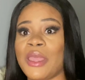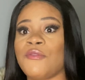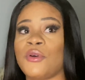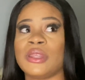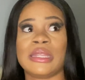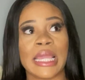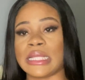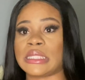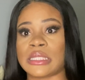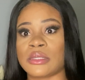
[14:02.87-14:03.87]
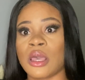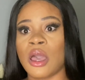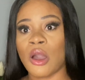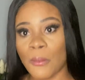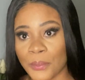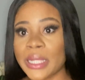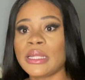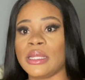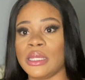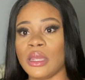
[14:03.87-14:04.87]
for dates
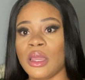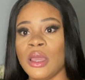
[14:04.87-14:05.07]
completely.